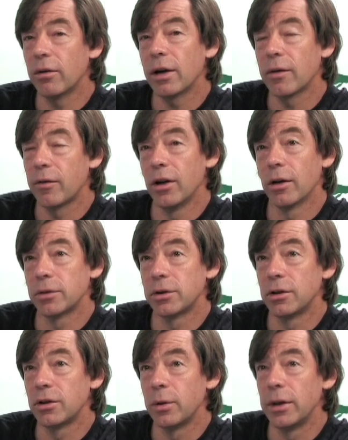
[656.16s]
have the option
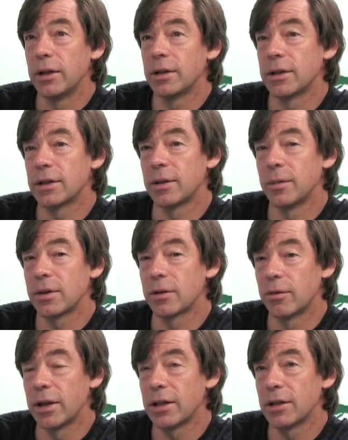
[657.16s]
to tweak the system as the
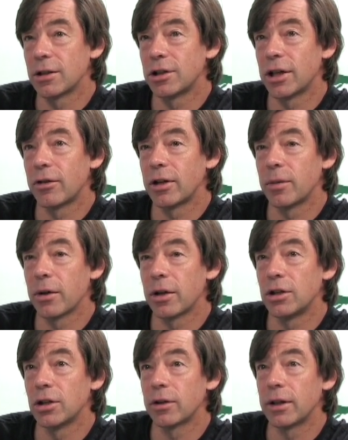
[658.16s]
ratings are generated by the
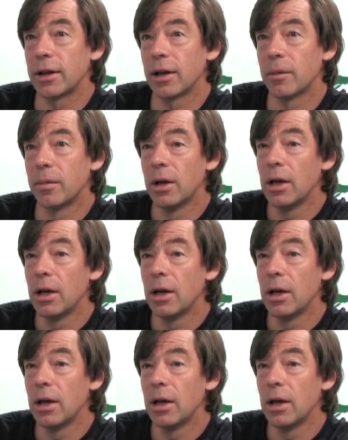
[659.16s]
Jockey Club.